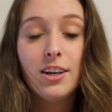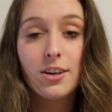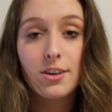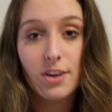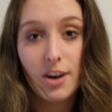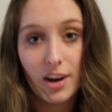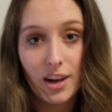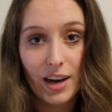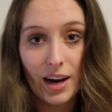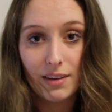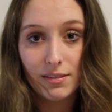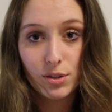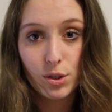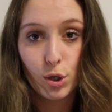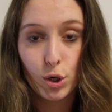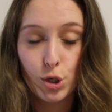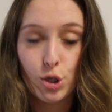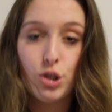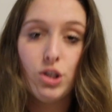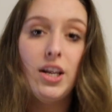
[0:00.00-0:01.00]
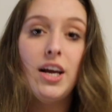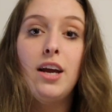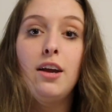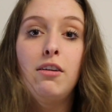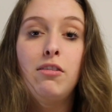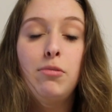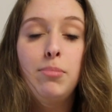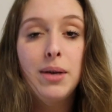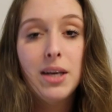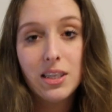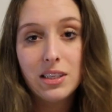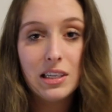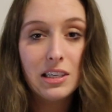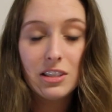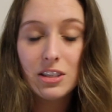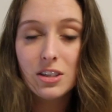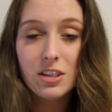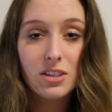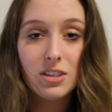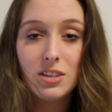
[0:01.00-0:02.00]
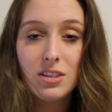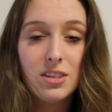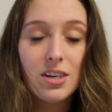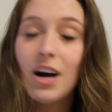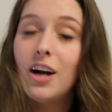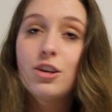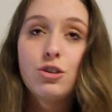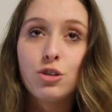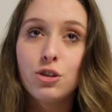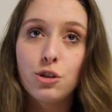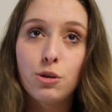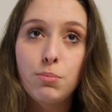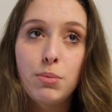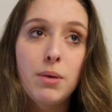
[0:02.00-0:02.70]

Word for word: you're not gonna have a social life, because that's just not true.